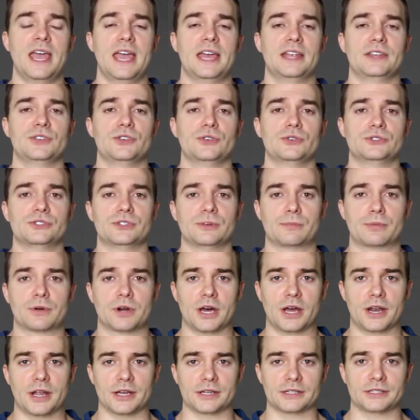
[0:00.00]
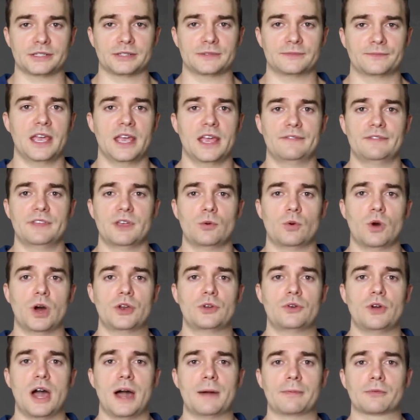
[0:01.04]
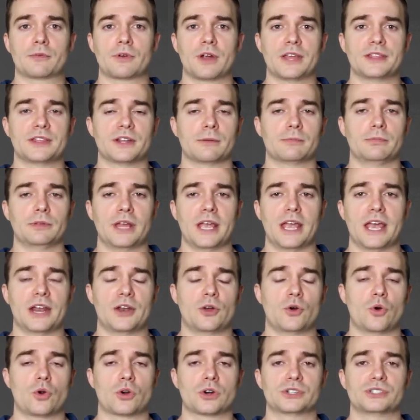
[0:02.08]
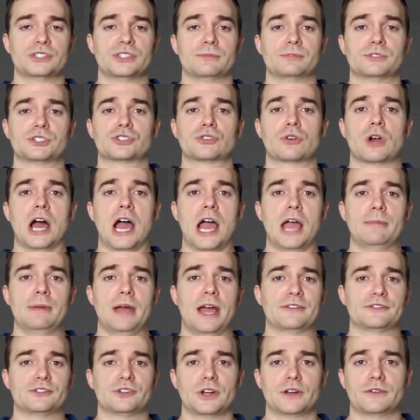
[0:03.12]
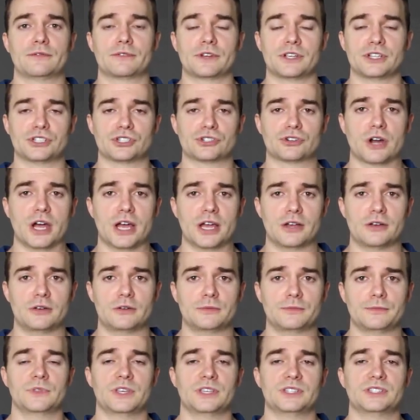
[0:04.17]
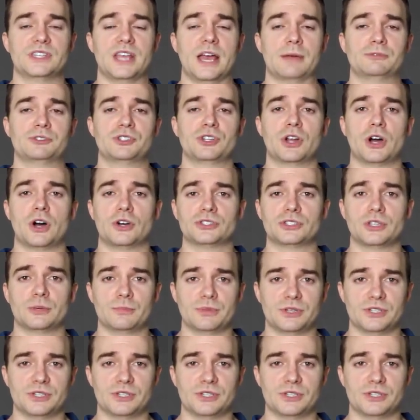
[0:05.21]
and use the product. If they want to upgrade their plan or subscribe after a free trial, the steps should also